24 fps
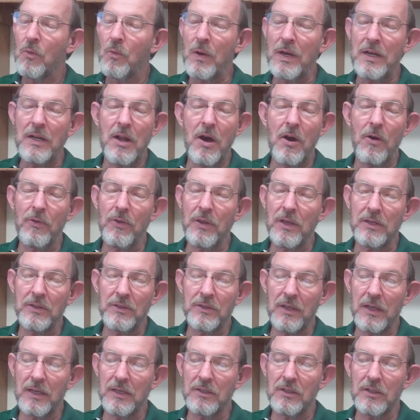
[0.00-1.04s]
We know these
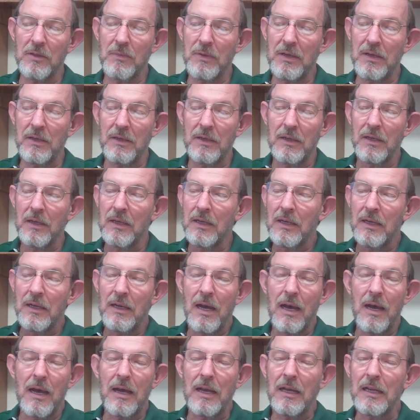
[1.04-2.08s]
things to be
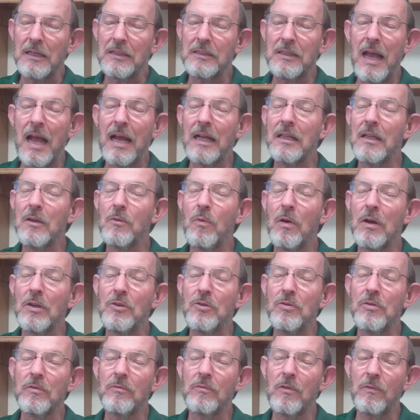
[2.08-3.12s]
uh, exactly what
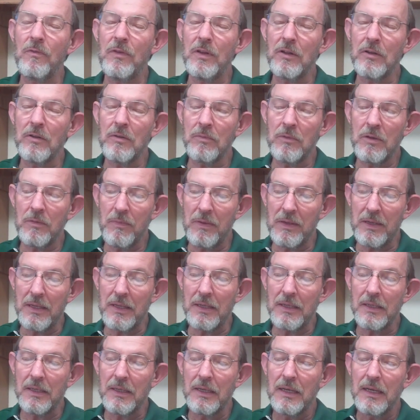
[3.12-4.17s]
you have revealed them to be.
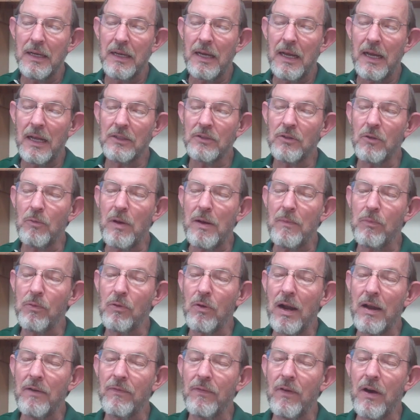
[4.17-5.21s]
And so we
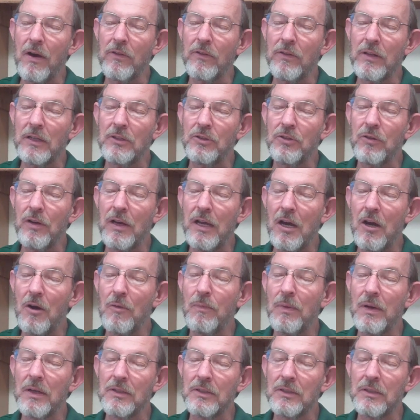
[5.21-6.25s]
pray, Father, that you'll
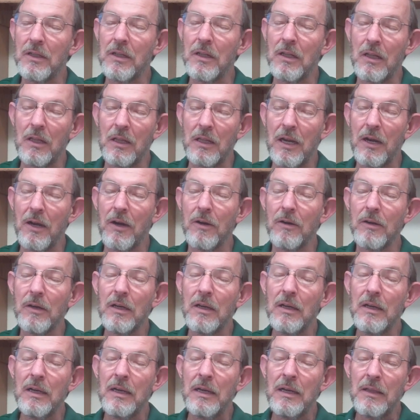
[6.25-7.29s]
help us to declare
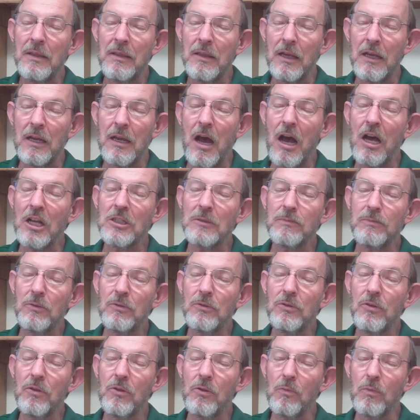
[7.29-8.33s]
the gospel
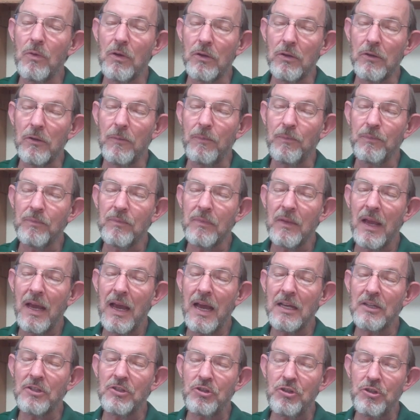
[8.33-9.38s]
to the world
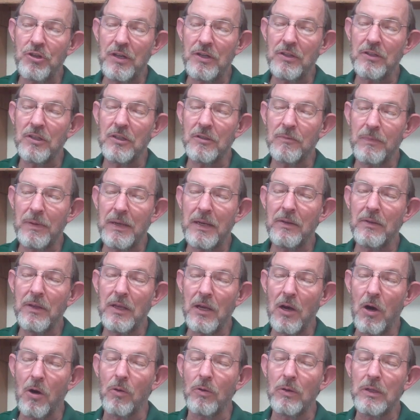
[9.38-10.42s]
as Jesus being the
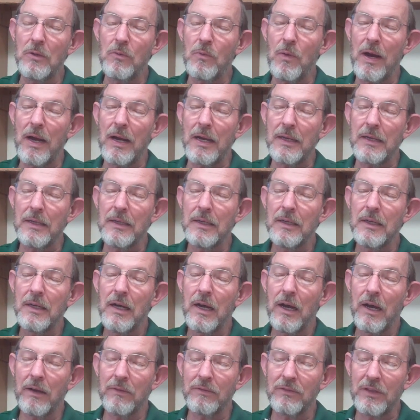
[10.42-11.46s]
only way
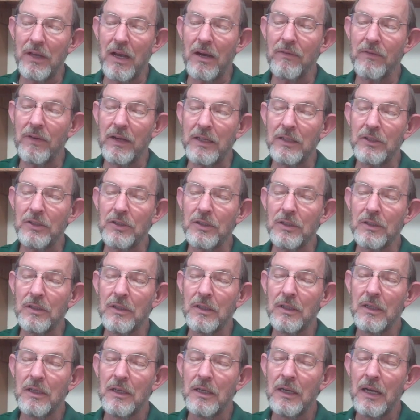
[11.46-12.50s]
of salvation.
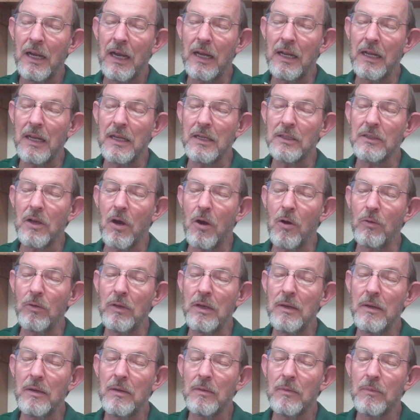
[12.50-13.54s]
In his
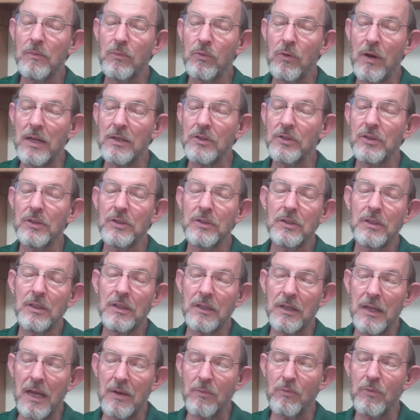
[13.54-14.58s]
holy, precious
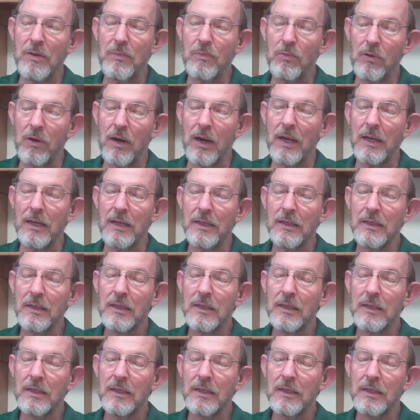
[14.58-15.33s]
name we pray.